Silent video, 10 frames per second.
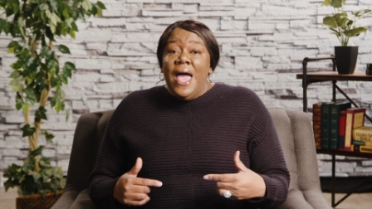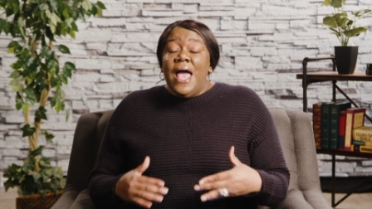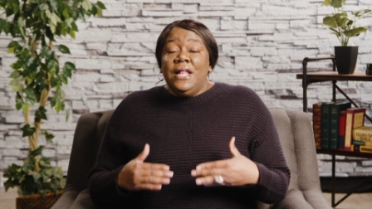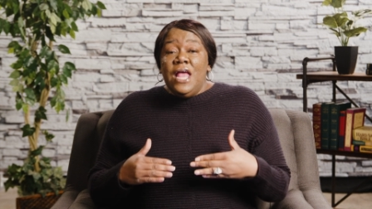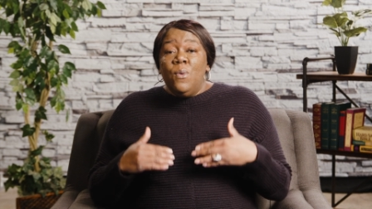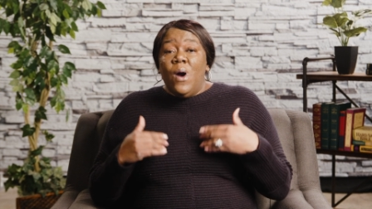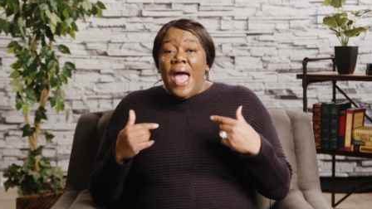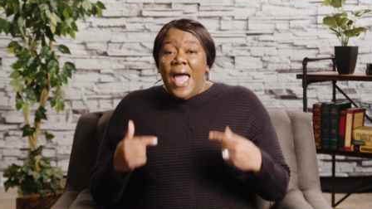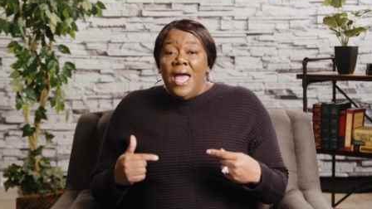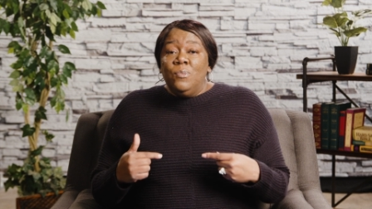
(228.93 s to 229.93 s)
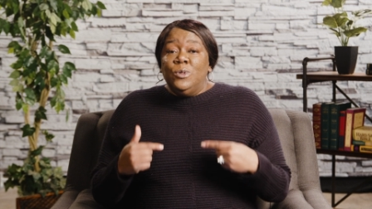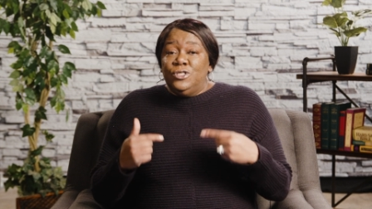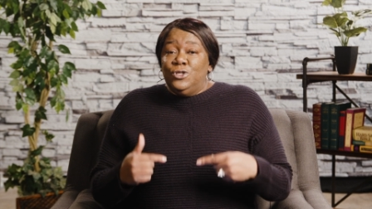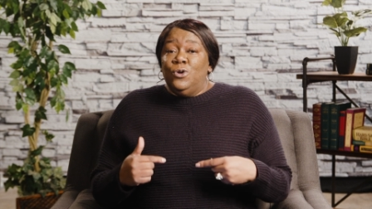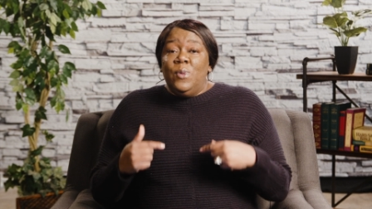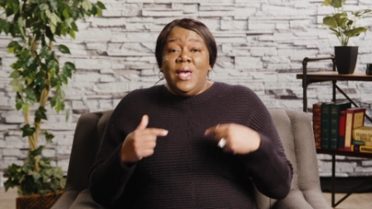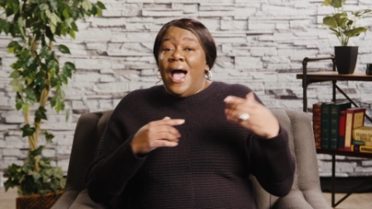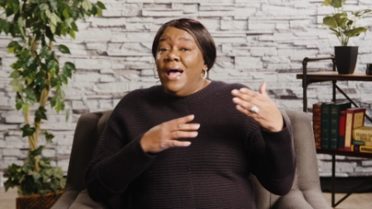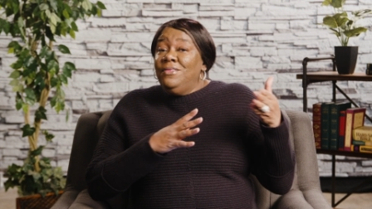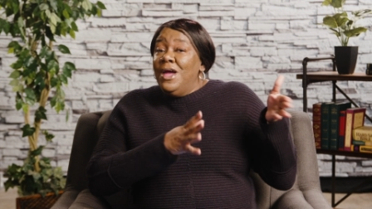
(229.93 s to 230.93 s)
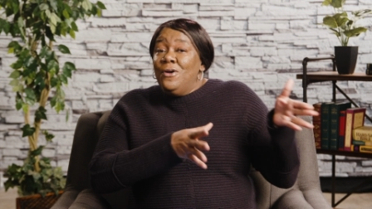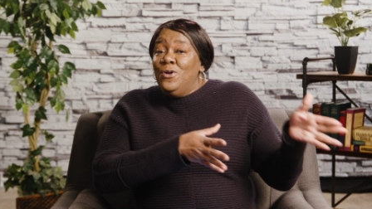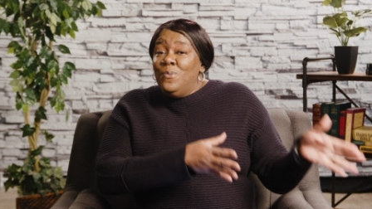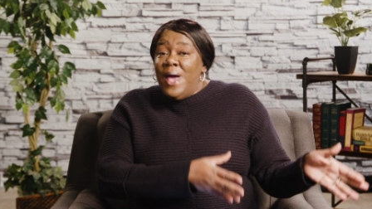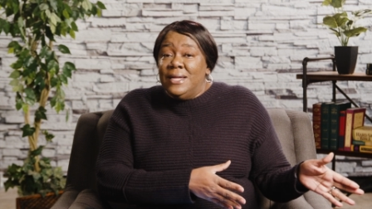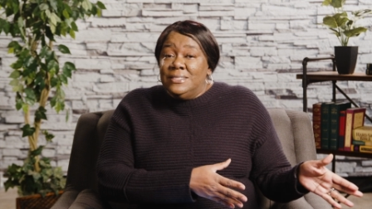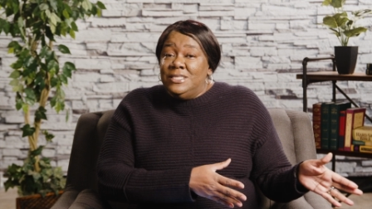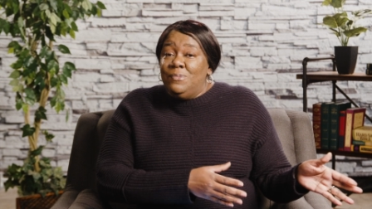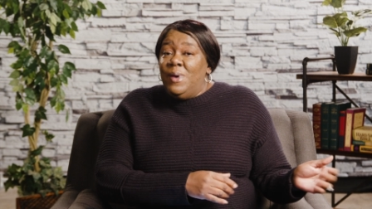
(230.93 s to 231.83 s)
and they were able to, beyond their humanity,